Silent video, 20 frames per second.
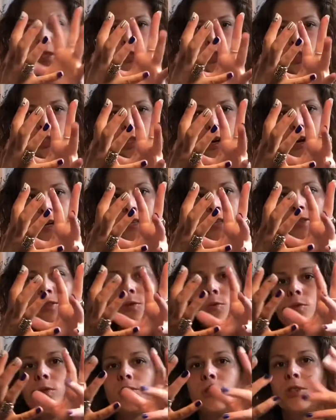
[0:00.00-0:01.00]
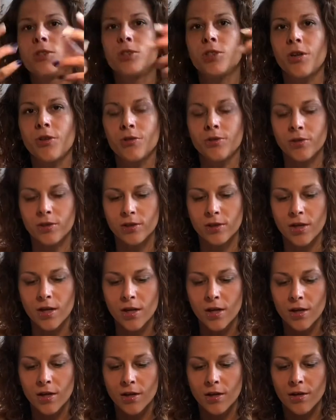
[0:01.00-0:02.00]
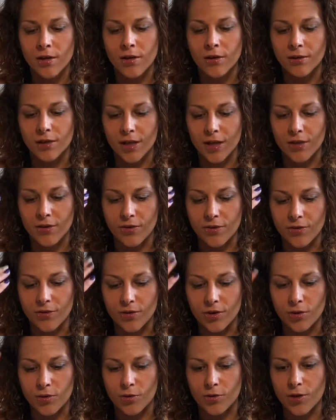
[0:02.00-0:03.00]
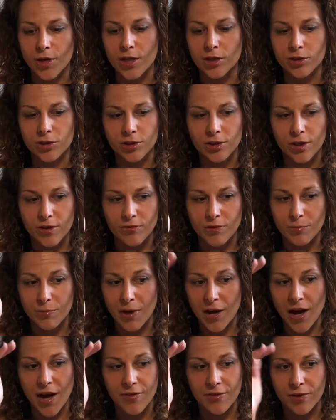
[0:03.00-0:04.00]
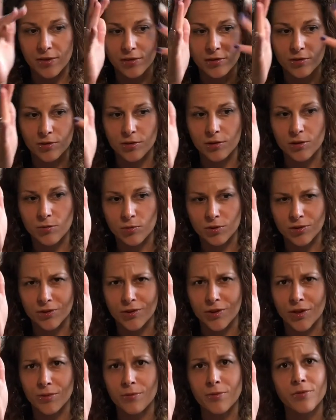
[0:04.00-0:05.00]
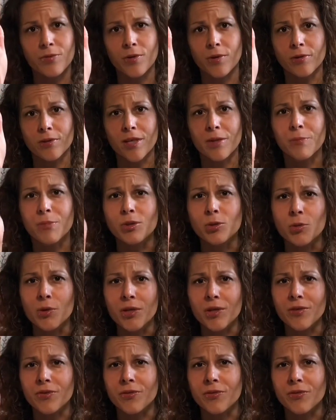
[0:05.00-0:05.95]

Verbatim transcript: shining towards each other, and like the creation of a path that literally wasn't there before, like between a